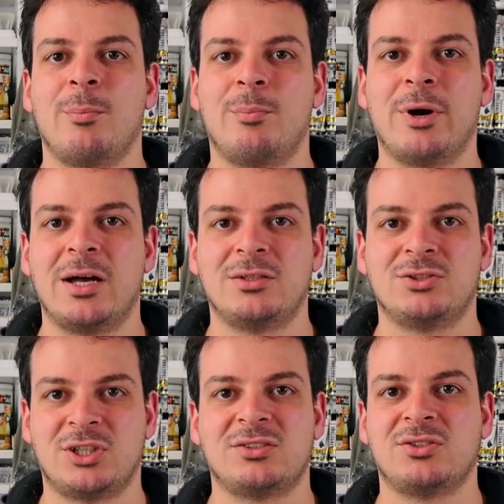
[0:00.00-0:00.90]
But
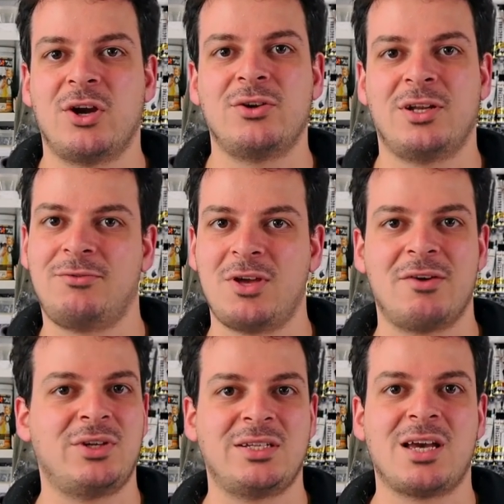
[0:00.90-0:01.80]
just know that if you
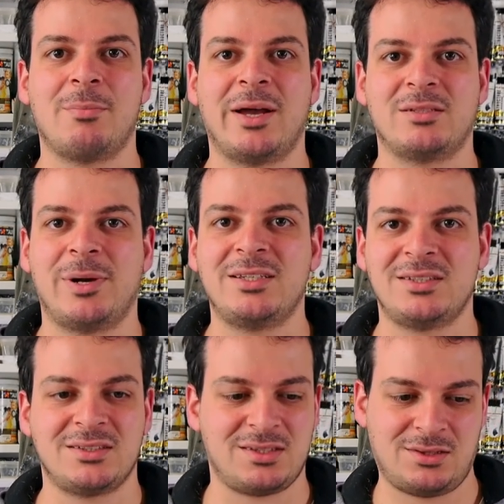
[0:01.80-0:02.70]
ever need to come back to
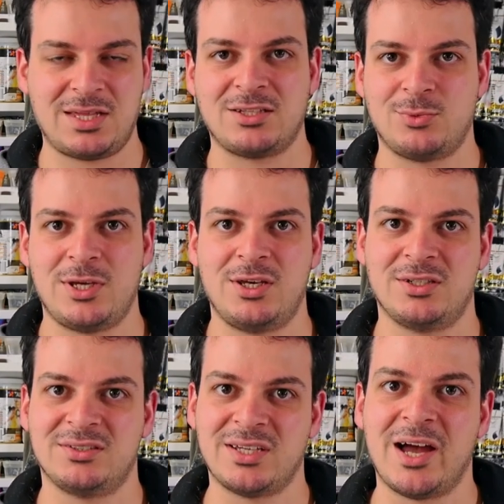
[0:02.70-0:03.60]
basics, that's where you're
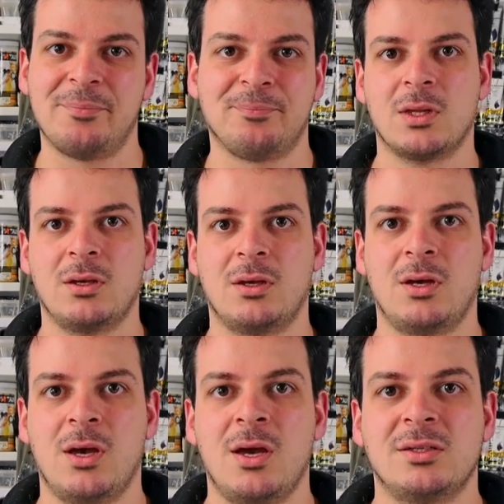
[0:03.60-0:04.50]
gonna start.
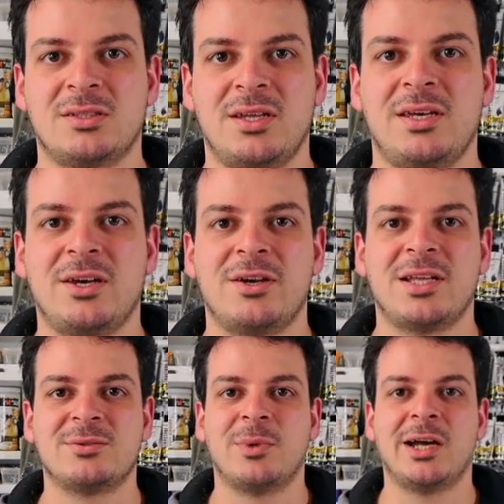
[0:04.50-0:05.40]
So there you go,
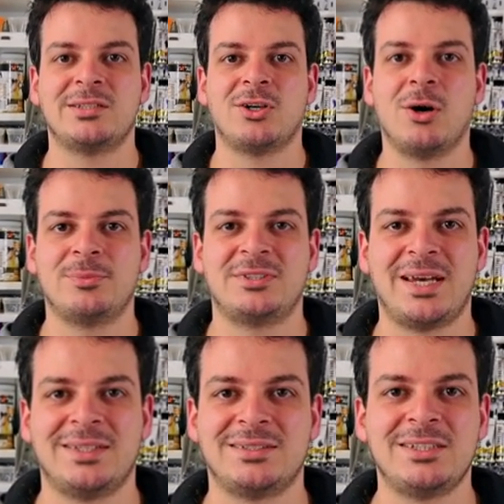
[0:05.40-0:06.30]
that's my top
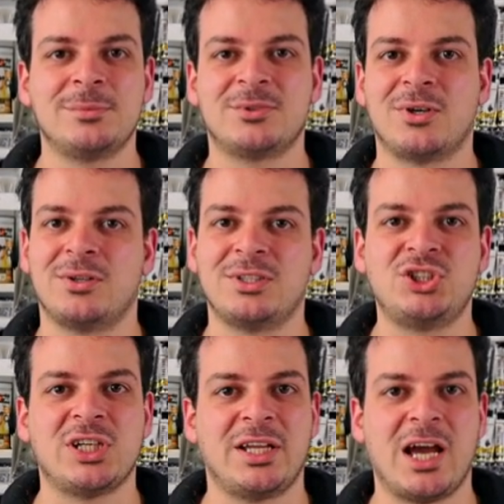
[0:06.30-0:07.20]
10 tips on the
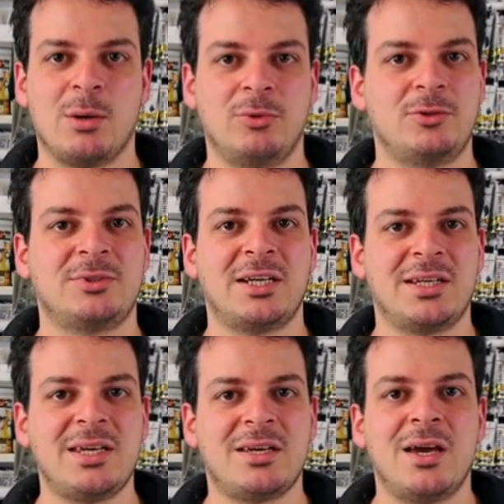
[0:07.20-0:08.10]
Sheleeart Bloom
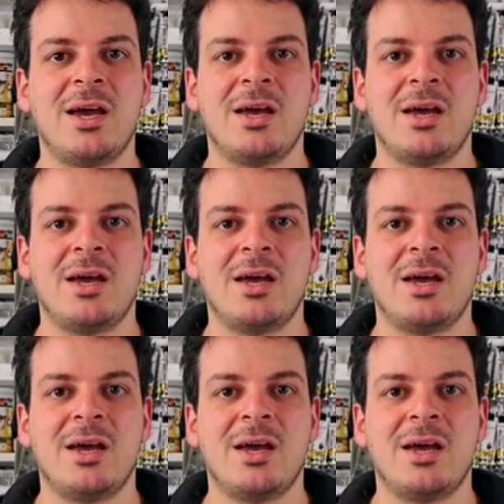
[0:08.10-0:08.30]
technique.